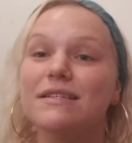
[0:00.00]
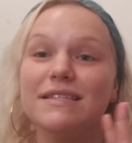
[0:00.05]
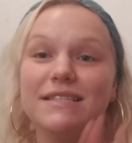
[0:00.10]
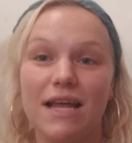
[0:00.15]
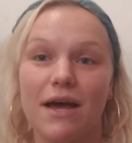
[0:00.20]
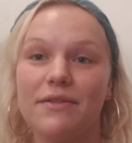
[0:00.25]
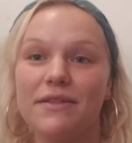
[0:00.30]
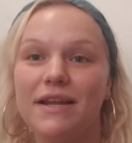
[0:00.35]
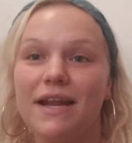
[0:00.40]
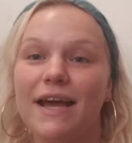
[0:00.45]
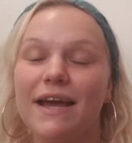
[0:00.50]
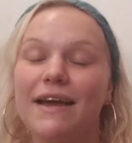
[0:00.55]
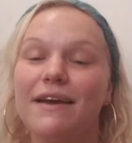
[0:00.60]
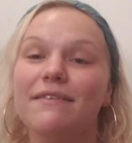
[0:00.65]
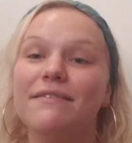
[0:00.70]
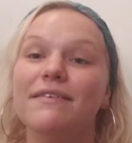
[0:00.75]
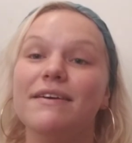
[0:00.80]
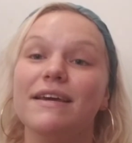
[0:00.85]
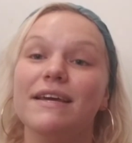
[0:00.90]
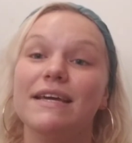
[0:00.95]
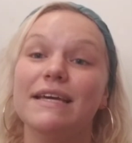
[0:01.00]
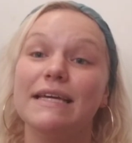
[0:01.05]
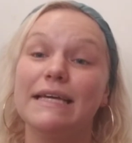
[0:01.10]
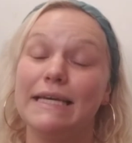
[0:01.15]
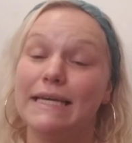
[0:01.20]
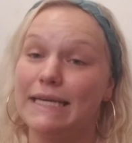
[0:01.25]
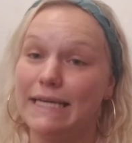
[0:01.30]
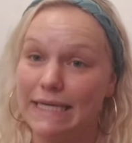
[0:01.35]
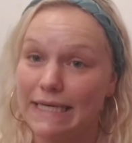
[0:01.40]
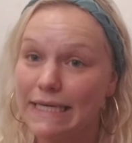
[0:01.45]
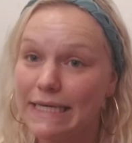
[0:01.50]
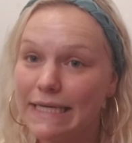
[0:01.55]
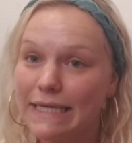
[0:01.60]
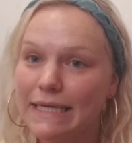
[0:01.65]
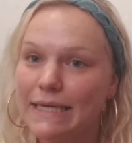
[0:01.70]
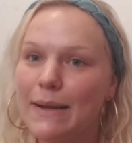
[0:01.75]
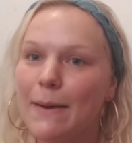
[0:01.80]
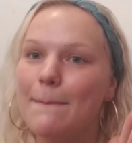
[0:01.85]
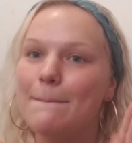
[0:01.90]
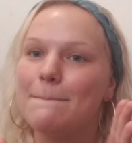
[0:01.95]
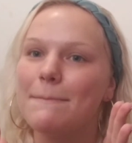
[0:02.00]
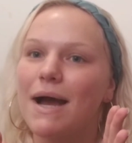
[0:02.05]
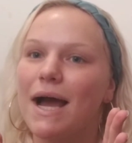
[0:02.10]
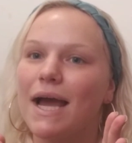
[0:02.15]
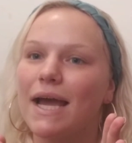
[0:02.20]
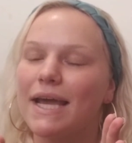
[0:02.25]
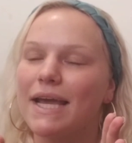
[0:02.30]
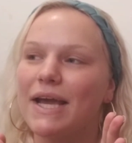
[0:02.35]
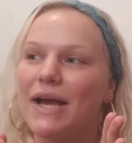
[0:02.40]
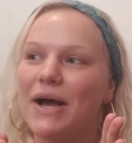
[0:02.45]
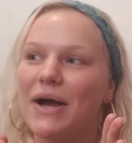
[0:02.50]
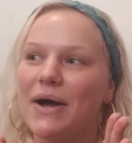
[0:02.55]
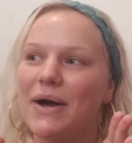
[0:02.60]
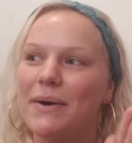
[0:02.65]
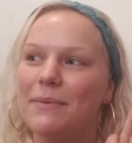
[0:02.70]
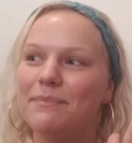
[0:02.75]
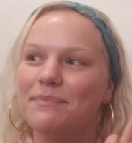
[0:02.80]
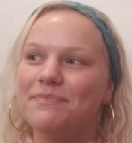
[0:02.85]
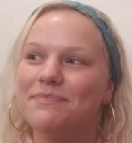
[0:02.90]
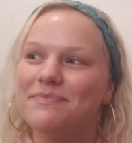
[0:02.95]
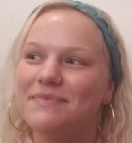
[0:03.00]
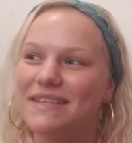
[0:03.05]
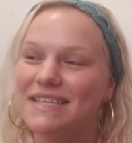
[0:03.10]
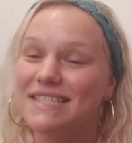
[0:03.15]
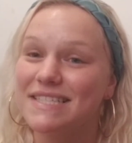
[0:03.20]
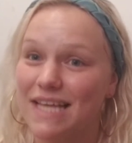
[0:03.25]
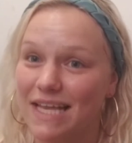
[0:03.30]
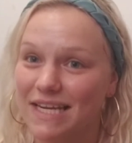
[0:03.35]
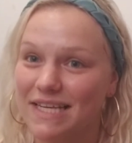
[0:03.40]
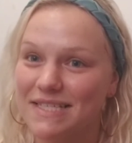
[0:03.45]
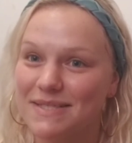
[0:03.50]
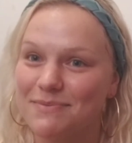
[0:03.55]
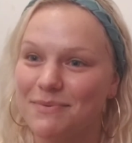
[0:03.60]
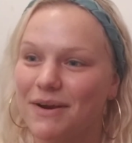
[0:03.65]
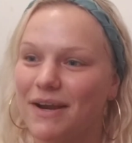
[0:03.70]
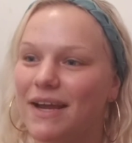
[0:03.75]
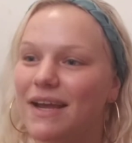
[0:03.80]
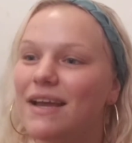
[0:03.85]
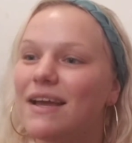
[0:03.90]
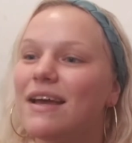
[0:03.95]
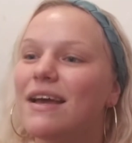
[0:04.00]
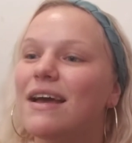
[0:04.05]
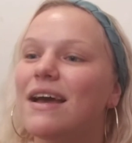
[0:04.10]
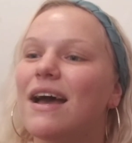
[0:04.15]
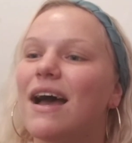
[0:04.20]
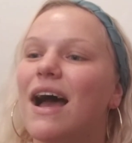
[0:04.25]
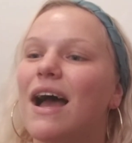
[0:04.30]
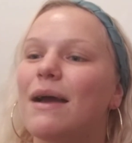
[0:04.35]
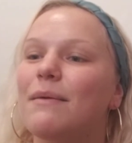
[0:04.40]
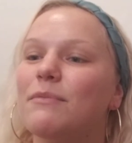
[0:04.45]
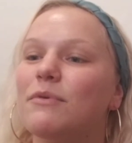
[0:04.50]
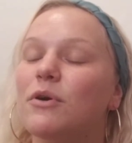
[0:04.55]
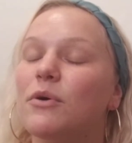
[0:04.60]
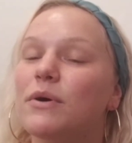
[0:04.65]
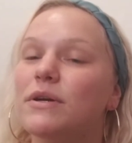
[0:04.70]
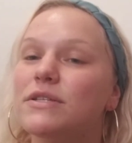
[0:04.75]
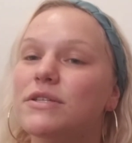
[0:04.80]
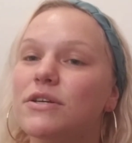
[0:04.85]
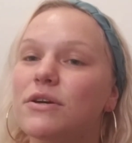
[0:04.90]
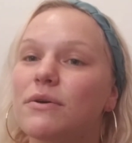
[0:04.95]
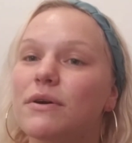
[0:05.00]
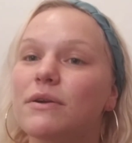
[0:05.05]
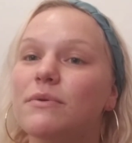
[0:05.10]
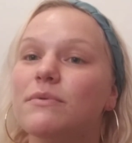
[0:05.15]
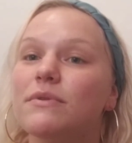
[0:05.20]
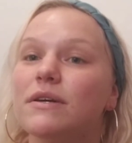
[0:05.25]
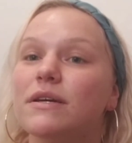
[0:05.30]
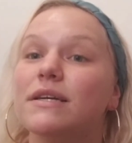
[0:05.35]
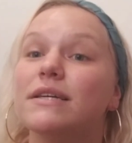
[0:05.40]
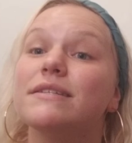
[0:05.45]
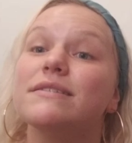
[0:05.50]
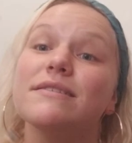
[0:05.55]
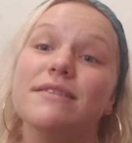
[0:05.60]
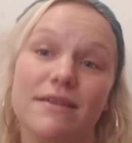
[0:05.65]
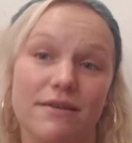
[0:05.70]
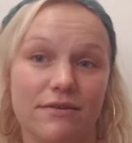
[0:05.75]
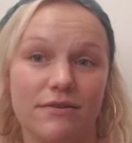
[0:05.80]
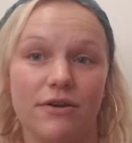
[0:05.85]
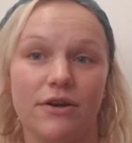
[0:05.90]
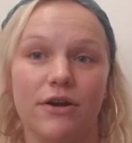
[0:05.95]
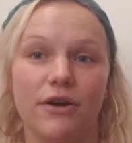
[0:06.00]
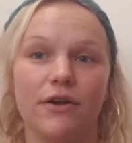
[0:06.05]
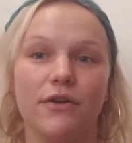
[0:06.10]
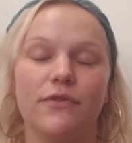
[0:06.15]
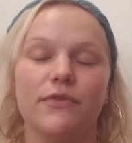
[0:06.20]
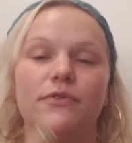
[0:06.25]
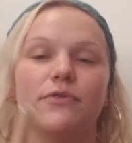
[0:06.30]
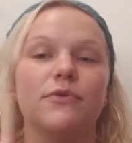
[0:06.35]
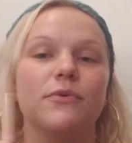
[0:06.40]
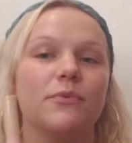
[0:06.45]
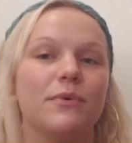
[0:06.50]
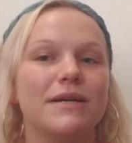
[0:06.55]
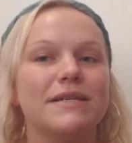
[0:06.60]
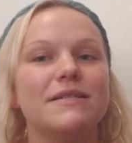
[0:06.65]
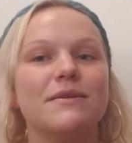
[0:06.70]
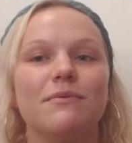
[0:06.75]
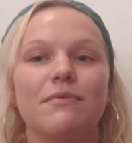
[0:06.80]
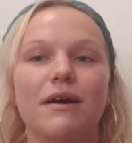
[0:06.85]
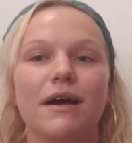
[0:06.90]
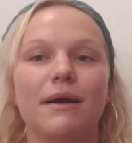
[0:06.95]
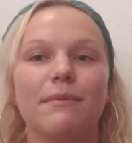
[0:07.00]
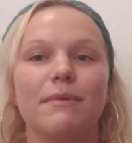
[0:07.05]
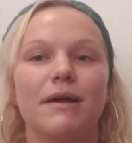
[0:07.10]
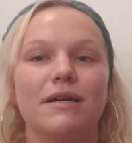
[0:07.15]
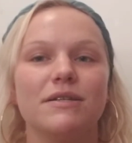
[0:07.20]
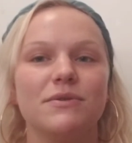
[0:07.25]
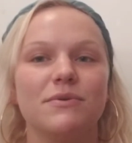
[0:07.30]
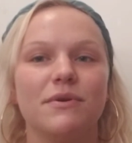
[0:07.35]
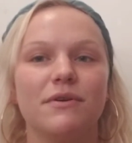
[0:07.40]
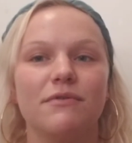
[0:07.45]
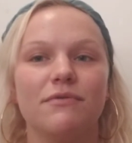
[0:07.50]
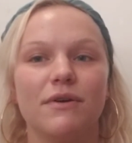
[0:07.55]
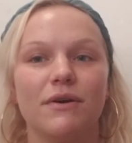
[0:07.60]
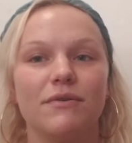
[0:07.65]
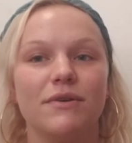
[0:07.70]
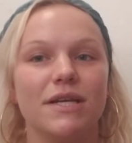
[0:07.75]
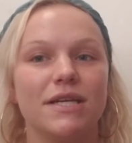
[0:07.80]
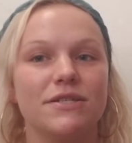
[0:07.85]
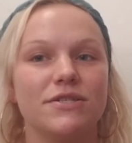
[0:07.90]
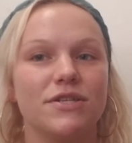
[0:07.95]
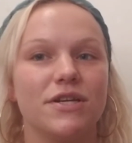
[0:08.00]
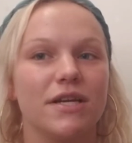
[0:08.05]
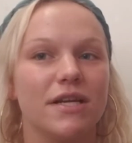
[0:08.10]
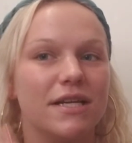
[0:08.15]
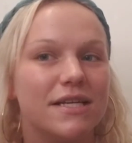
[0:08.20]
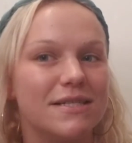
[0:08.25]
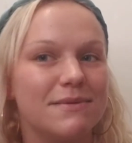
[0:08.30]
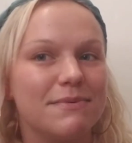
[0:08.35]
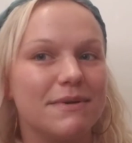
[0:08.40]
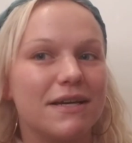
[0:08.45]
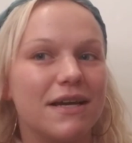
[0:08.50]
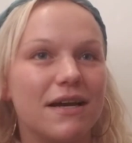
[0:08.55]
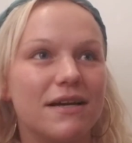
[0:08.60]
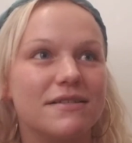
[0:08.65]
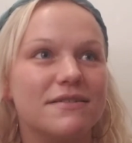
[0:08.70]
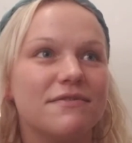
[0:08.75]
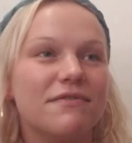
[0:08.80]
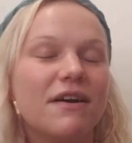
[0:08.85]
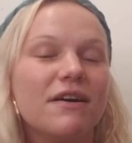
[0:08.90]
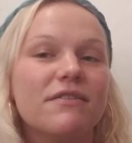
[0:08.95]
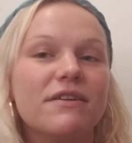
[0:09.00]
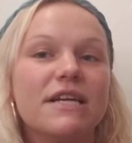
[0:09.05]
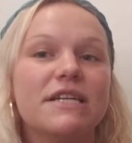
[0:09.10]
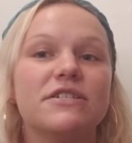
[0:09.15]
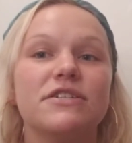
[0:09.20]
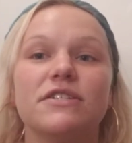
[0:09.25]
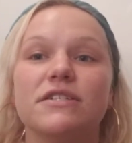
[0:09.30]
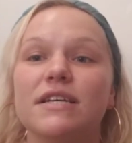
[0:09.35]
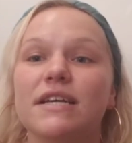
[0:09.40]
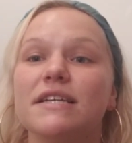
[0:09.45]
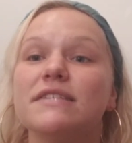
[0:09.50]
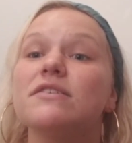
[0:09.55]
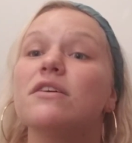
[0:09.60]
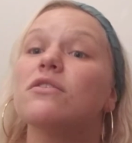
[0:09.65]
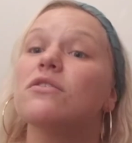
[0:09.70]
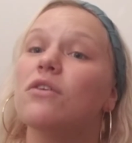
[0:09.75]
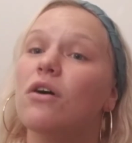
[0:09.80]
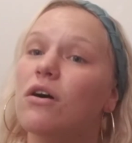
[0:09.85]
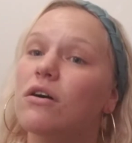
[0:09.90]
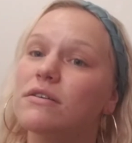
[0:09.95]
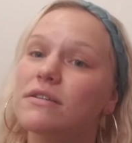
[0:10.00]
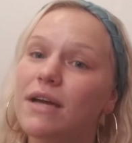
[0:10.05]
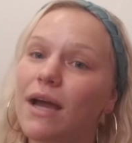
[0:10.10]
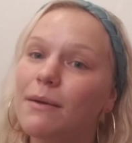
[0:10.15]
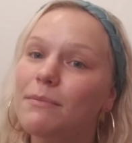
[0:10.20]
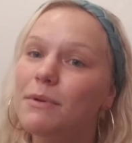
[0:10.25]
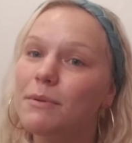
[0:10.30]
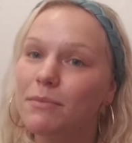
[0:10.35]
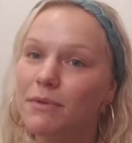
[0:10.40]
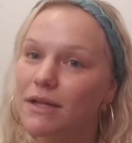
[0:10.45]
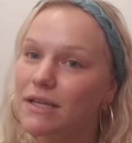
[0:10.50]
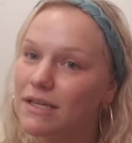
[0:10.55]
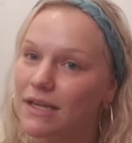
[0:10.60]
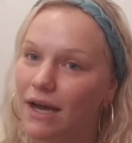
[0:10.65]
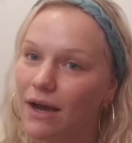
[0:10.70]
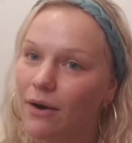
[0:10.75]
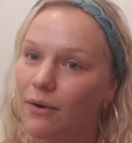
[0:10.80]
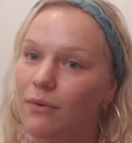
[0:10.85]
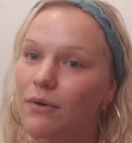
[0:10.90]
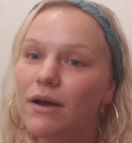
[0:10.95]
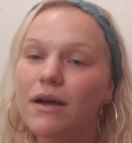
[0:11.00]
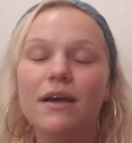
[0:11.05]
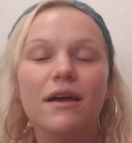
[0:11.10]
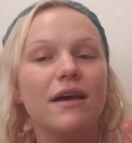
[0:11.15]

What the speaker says: Now that I have eaten my setting spray, I'm going to go in with a concealer. The reason why I'm not doing a foundation is because foundation takes a long time to blend out,